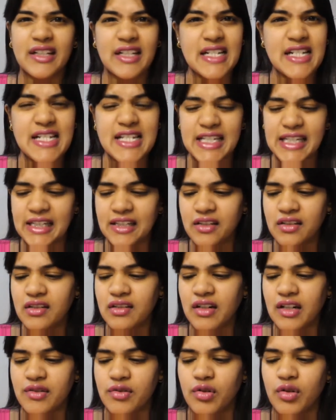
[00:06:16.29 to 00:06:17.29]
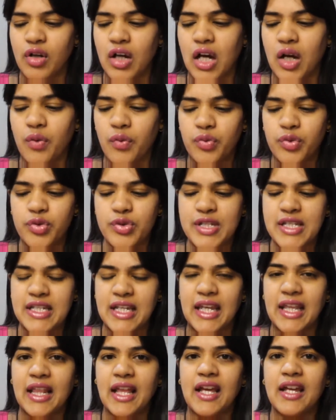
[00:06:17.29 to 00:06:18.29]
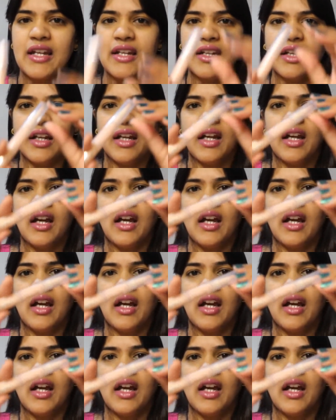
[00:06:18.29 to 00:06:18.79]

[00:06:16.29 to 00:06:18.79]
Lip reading: concealer. I don't know how you say that.